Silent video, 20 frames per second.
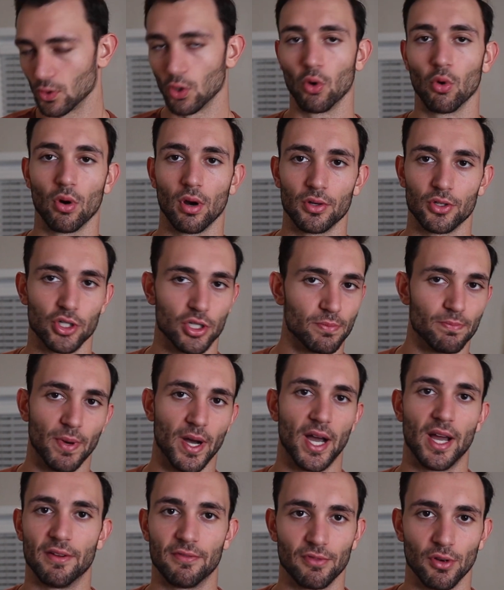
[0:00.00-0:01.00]
Or just
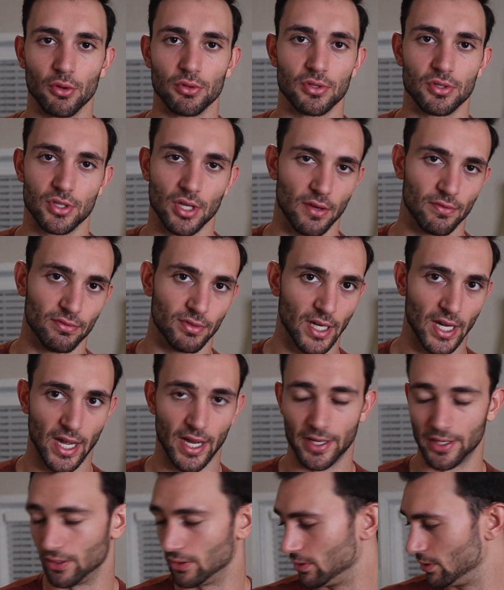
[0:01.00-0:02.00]
buy frozen stuff like
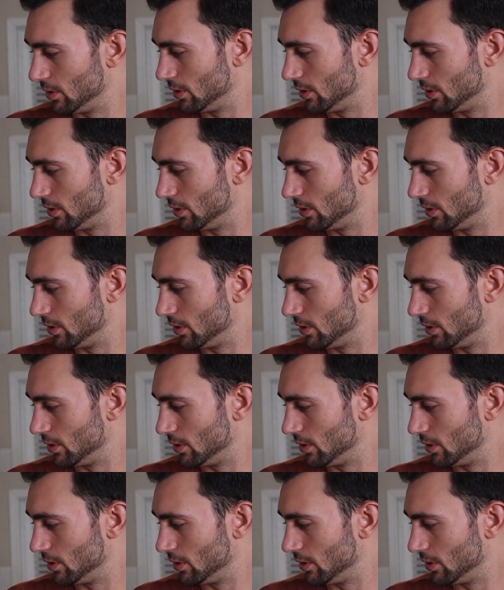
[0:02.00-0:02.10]
I do.